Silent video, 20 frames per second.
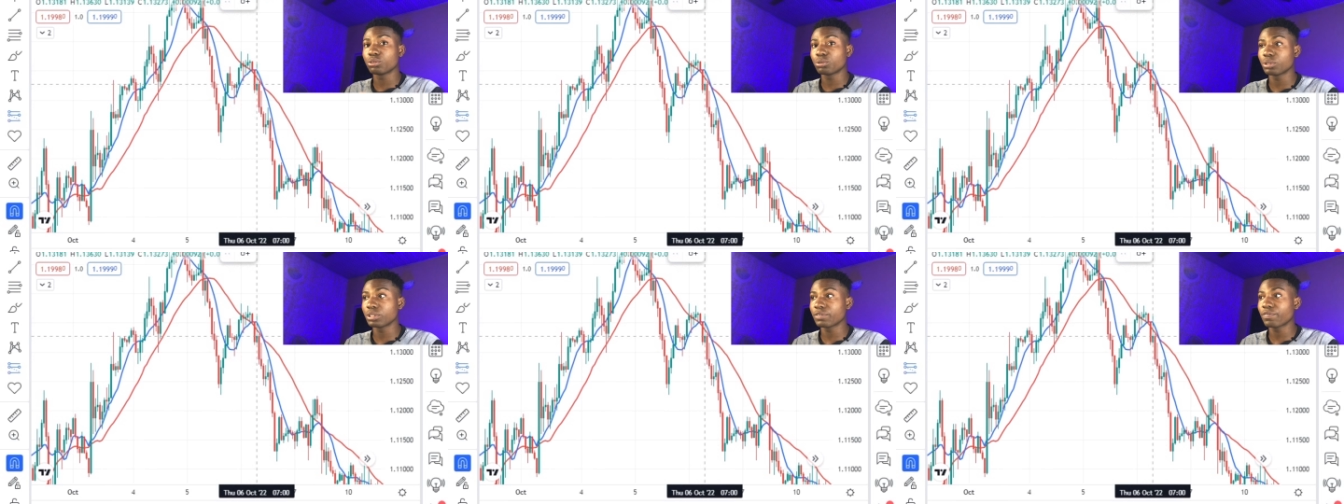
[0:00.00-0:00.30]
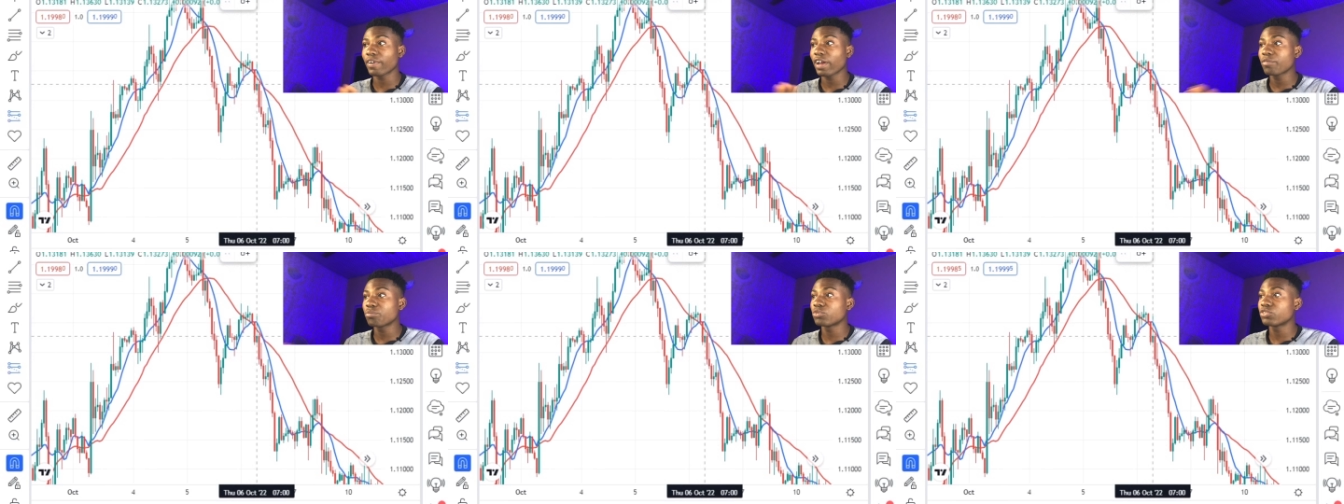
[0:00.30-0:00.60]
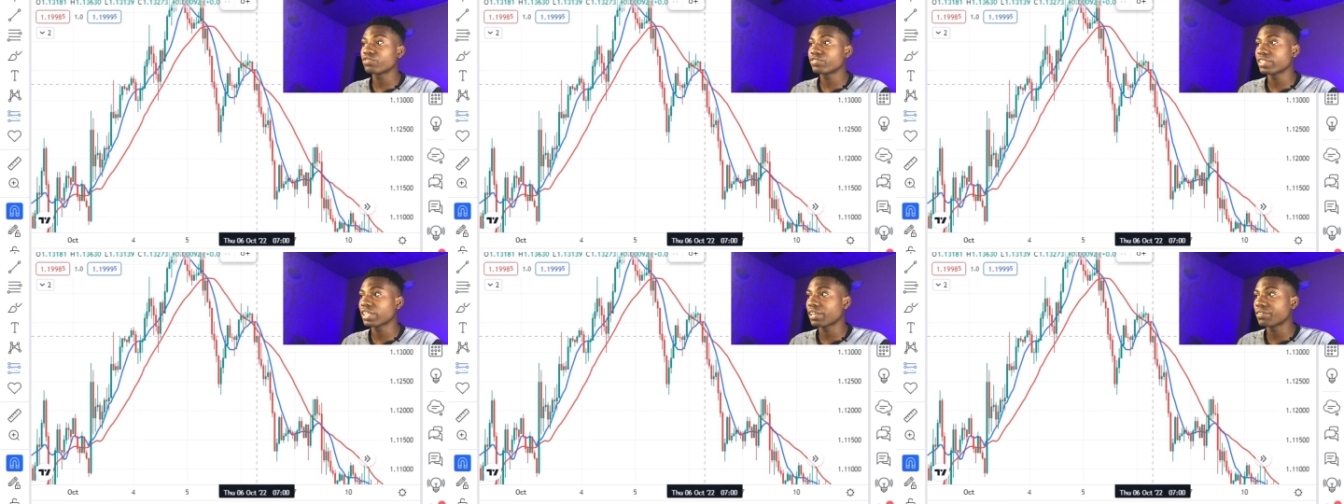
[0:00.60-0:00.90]
25
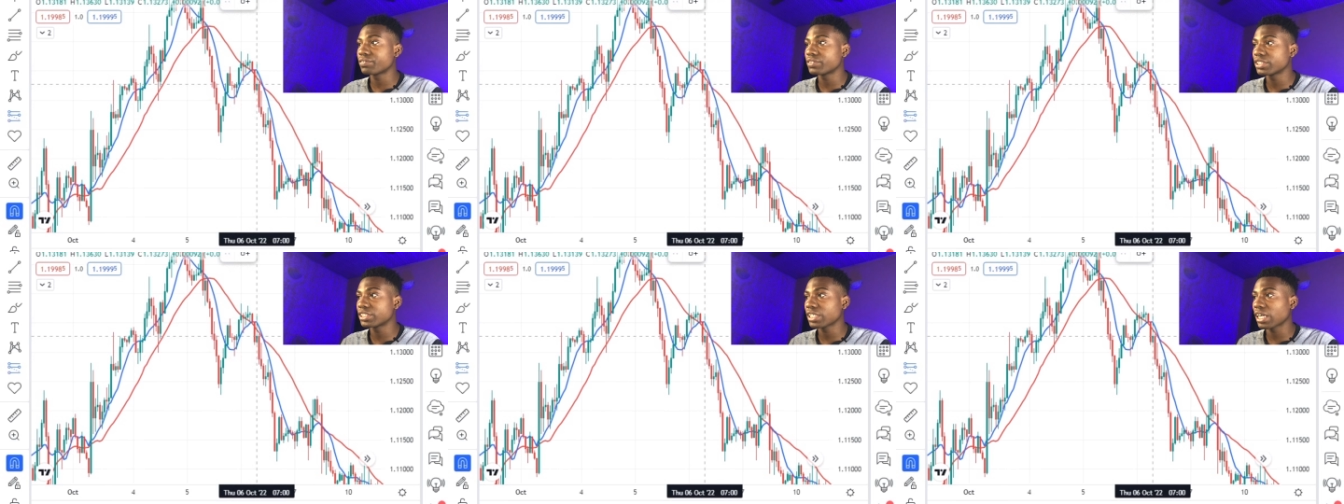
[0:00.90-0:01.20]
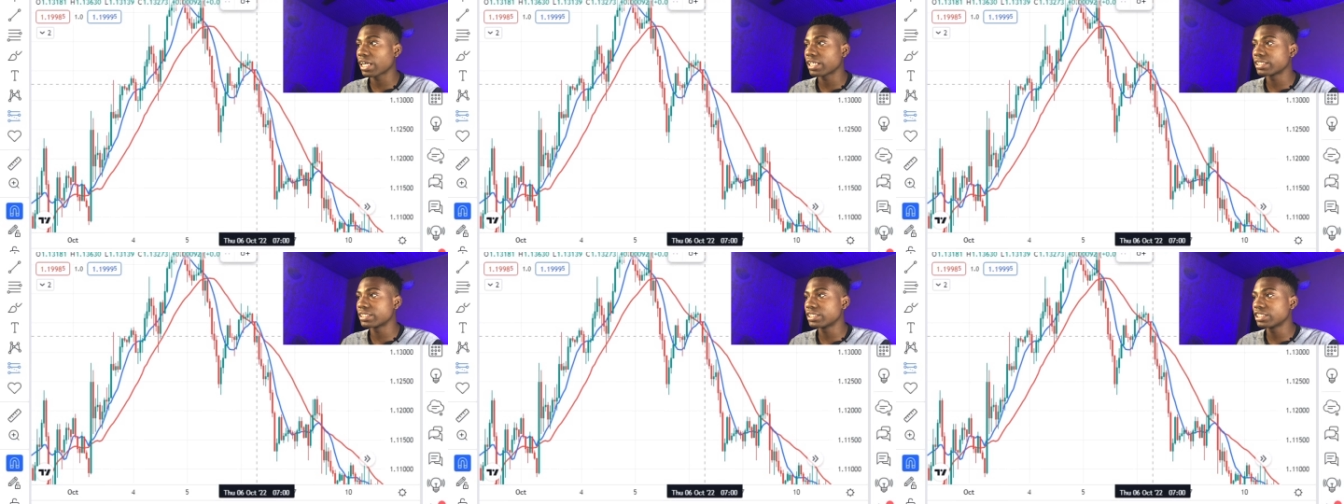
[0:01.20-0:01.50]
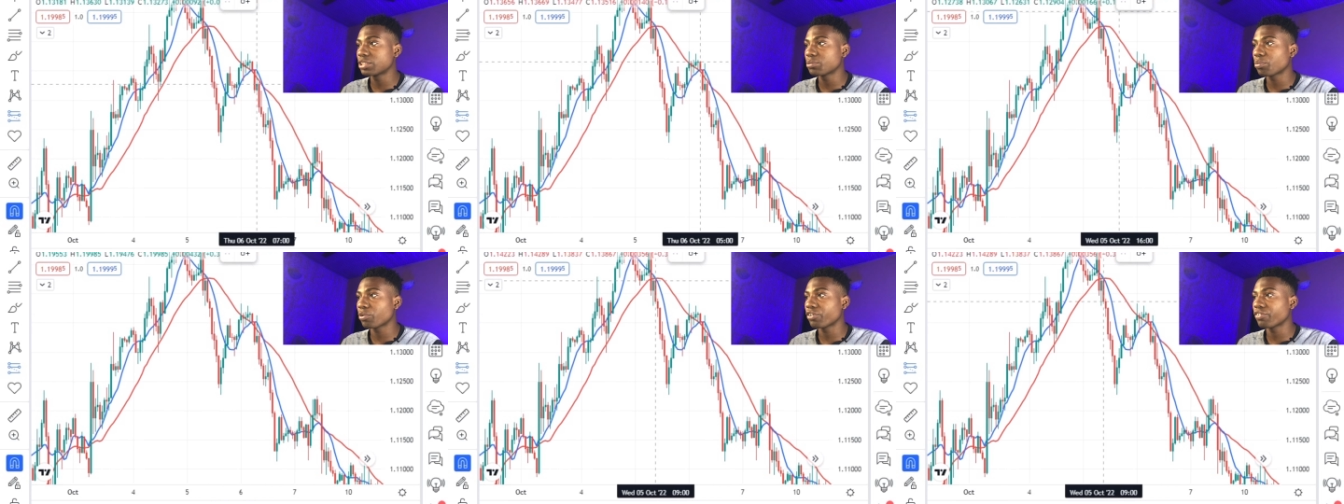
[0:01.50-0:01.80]
moving average at
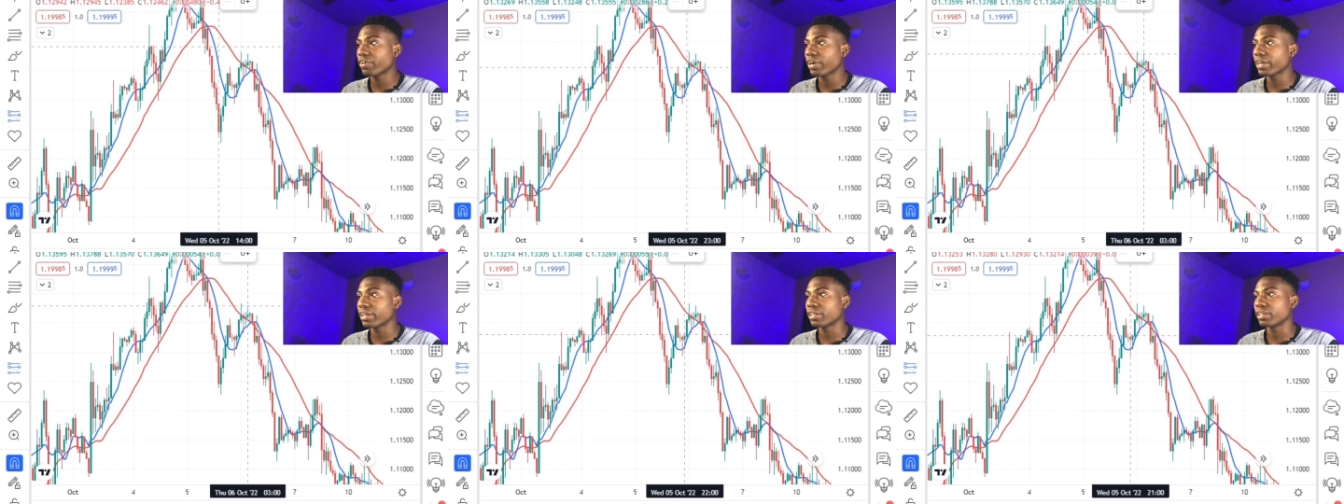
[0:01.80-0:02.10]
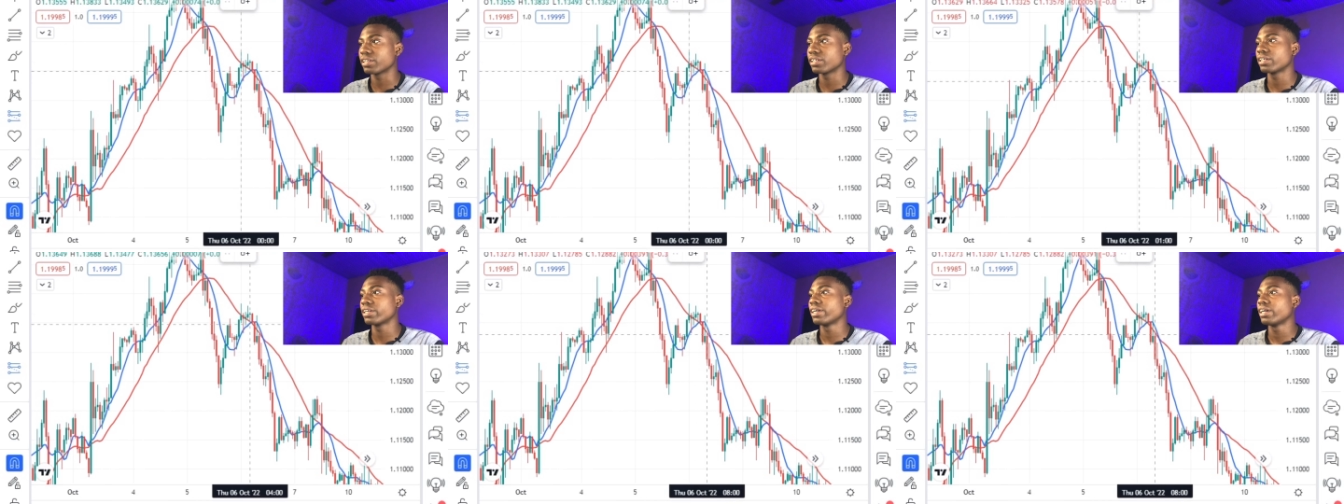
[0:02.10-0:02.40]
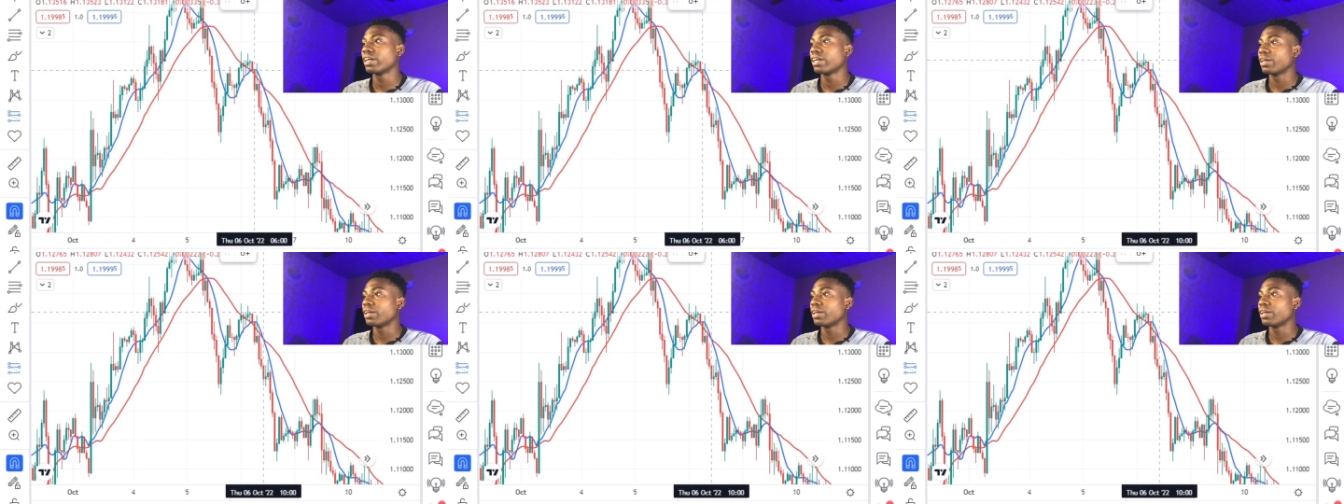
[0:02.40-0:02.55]
this point right here.